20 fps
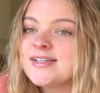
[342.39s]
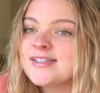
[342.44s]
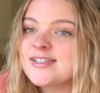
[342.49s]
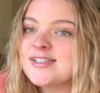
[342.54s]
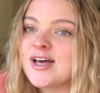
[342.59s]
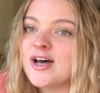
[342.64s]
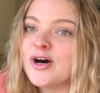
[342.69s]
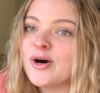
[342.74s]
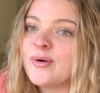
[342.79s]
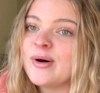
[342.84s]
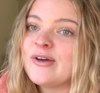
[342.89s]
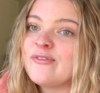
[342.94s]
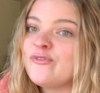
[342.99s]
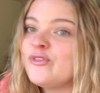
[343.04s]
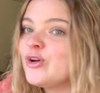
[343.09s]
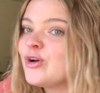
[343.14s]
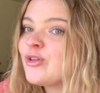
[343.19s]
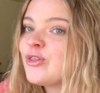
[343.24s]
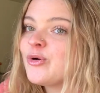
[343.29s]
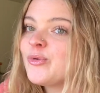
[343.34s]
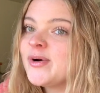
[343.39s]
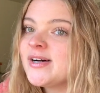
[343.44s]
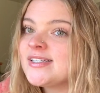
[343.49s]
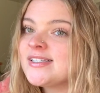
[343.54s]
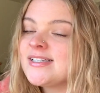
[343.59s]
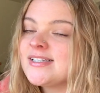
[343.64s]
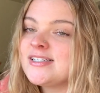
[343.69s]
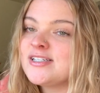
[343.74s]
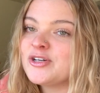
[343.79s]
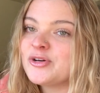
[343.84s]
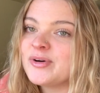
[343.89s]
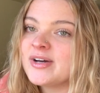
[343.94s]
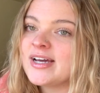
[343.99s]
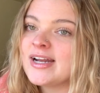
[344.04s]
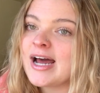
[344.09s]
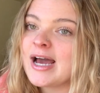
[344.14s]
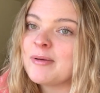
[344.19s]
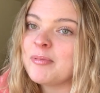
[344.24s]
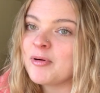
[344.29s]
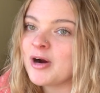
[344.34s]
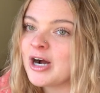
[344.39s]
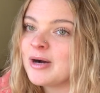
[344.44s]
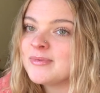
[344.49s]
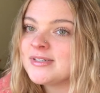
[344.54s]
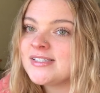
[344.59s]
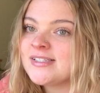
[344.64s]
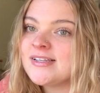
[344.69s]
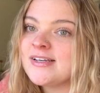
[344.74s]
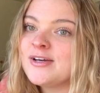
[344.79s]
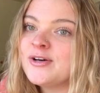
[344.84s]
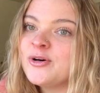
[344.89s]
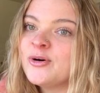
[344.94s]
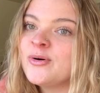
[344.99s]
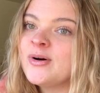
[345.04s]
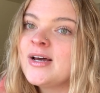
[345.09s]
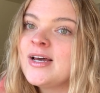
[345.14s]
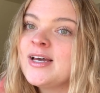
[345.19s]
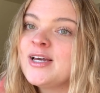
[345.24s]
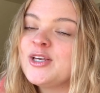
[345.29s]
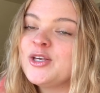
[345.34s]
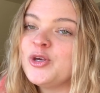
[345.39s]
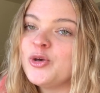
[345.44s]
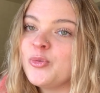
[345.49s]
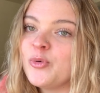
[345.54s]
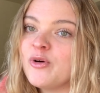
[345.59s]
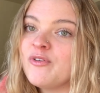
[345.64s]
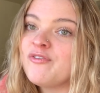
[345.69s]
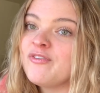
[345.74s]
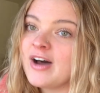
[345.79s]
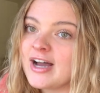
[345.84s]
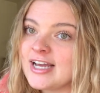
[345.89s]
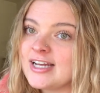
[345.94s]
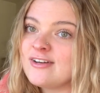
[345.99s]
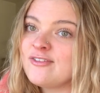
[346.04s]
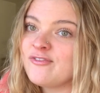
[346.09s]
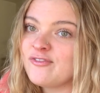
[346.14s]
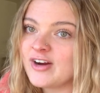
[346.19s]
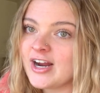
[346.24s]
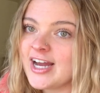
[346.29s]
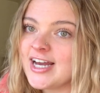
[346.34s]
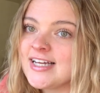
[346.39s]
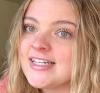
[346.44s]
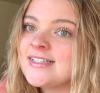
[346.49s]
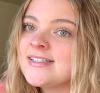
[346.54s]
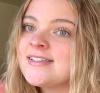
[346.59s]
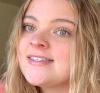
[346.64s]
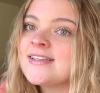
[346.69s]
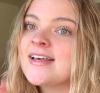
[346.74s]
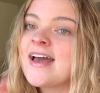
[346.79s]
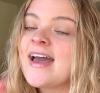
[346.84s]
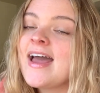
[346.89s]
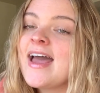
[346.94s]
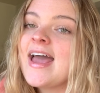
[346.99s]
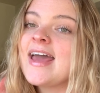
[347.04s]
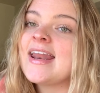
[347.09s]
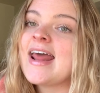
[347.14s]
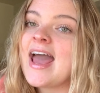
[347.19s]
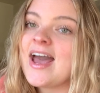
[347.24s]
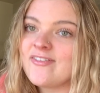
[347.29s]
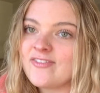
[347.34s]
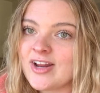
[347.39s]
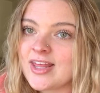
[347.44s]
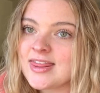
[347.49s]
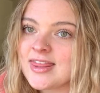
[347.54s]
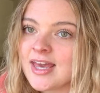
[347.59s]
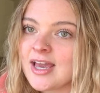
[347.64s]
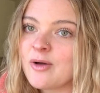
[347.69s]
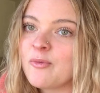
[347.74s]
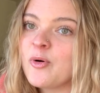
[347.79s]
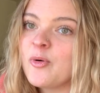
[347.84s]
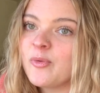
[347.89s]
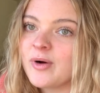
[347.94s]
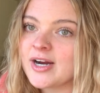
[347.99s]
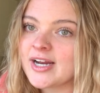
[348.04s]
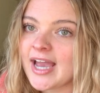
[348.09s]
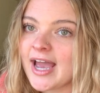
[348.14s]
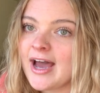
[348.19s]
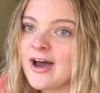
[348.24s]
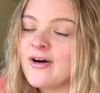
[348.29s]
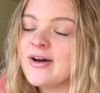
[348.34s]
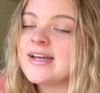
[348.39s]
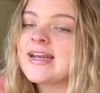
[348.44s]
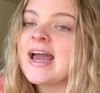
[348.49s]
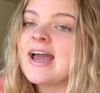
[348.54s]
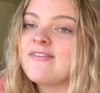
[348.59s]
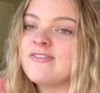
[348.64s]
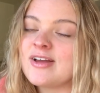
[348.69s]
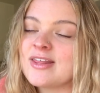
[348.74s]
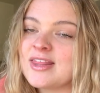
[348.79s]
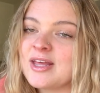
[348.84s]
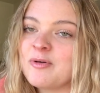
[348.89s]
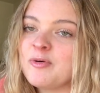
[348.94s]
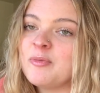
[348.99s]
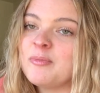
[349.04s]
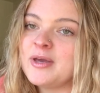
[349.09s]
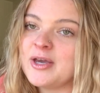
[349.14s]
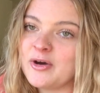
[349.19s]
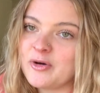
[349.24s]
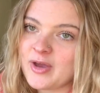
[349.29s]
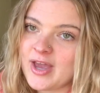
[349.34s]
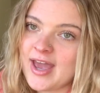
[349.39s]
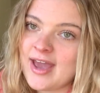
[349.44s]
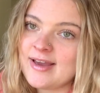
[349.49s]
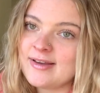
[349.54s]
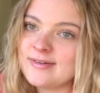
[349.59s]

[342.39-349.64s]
So if you're the one to do it, I promise you, you will find friends and everything will work out and everything will be okay.